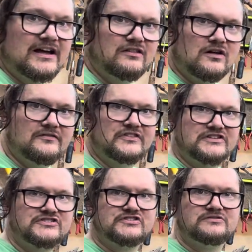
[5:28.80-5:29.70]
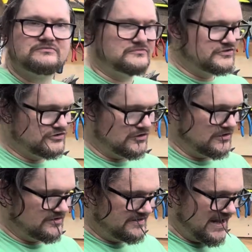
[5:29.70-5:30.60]
love this
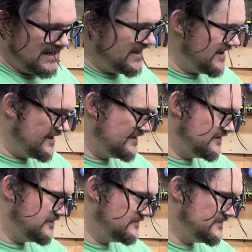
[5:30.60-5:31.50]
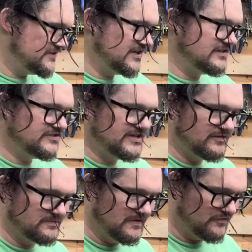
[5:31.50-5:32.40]
shirt, and it's gonna stay
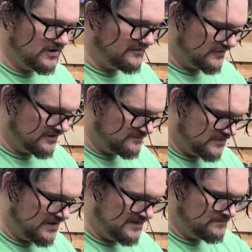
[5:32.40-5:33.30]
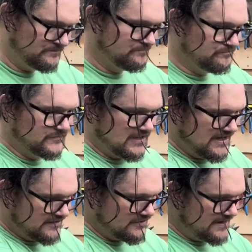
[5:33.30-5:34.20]
with me forever. A lot
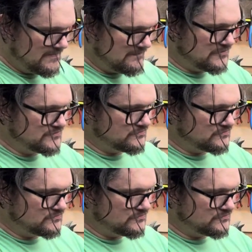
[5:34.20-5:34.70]
of great memories